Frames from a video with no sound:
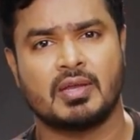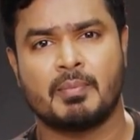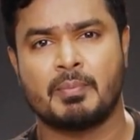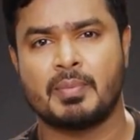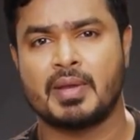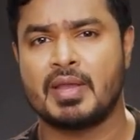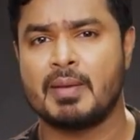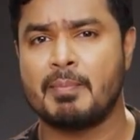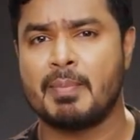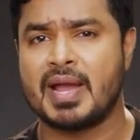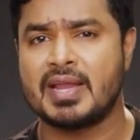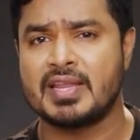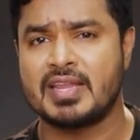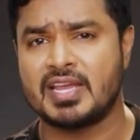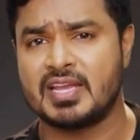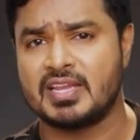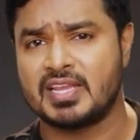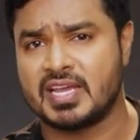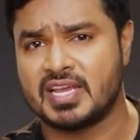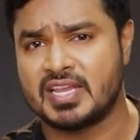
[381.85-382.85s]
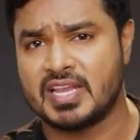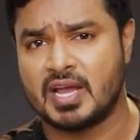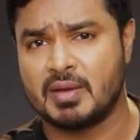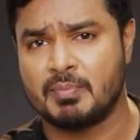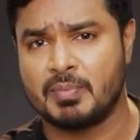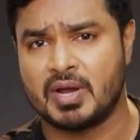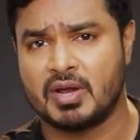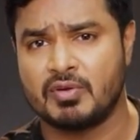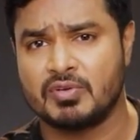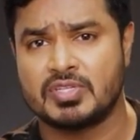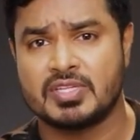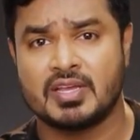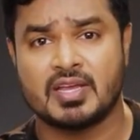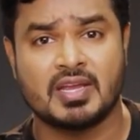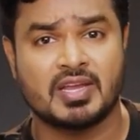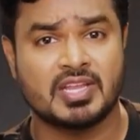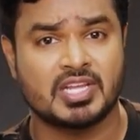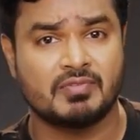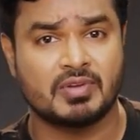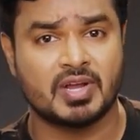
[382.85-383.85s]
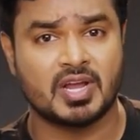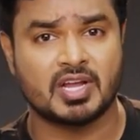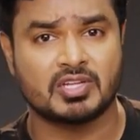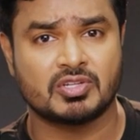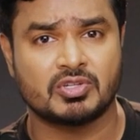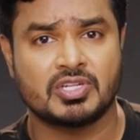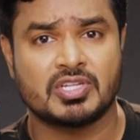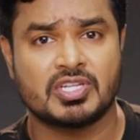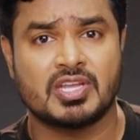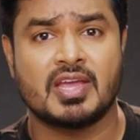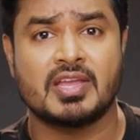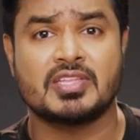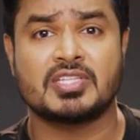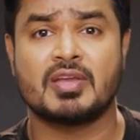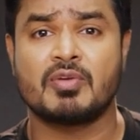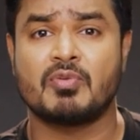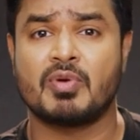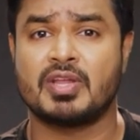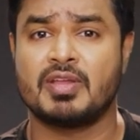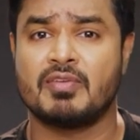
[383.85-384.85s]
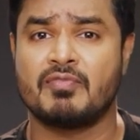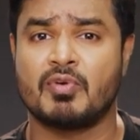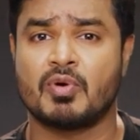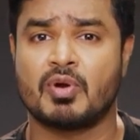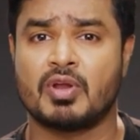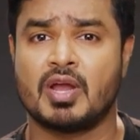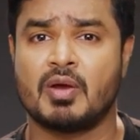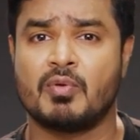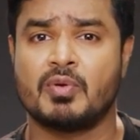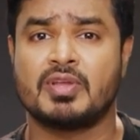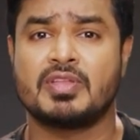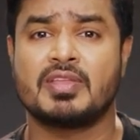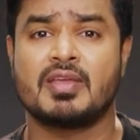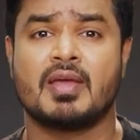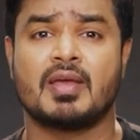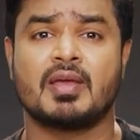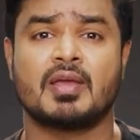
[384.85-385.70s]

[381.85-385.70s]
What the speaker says: But the bacteria in our mouths live 100 years in 24 hours.